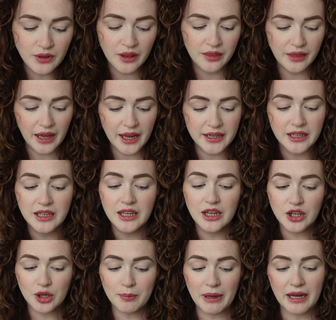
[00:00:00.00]
Then
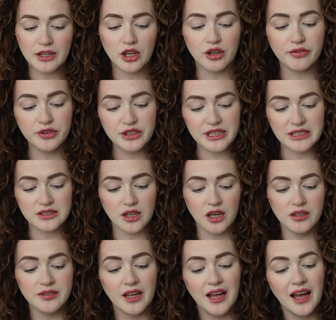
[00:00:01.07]
come back, got a few days
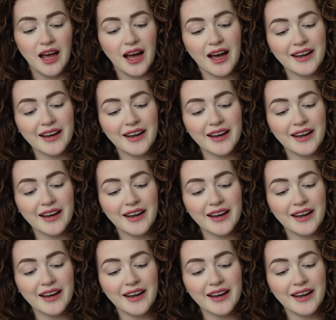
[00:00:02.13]
off,